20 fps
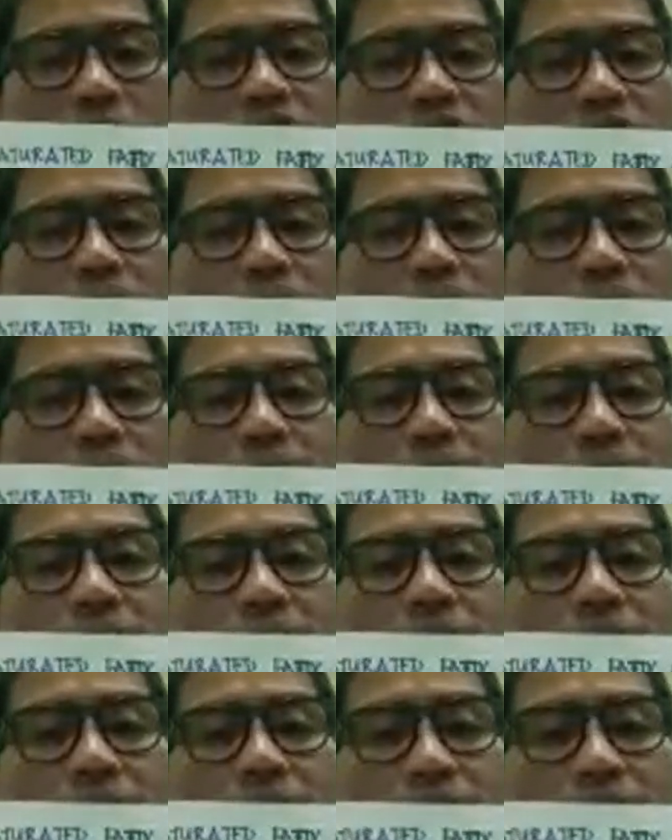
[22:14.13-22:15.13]

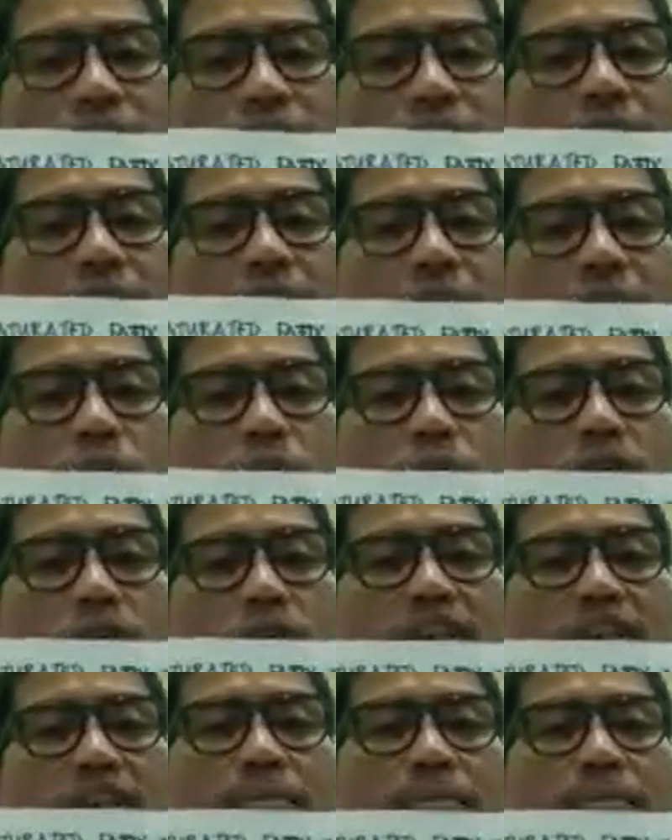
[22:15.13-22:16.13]
Specifically the salmon
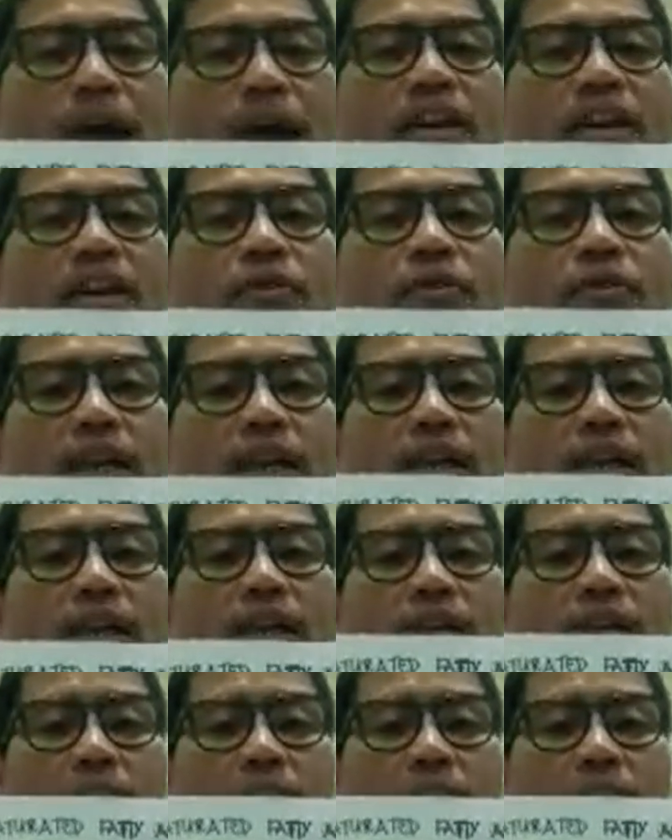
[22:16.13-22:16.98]
and the mackerel.